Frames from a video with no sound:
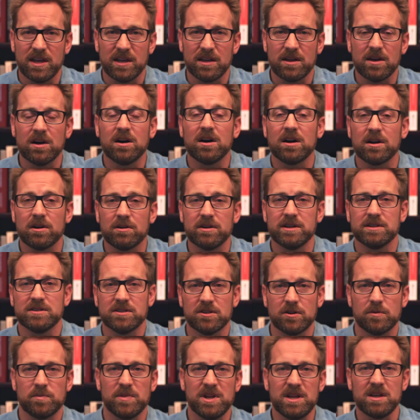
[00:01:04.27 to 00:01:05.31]
concrete center
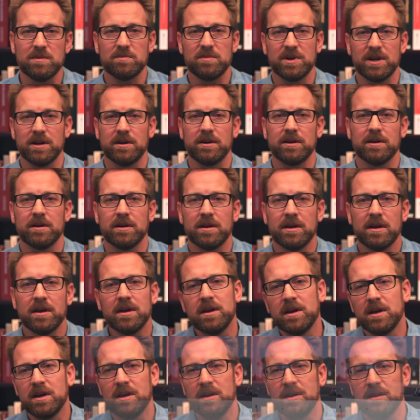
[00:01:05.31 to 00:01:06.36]
median barrier.
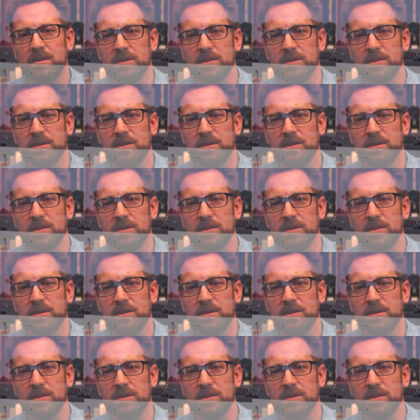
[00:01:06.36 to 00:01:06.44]
The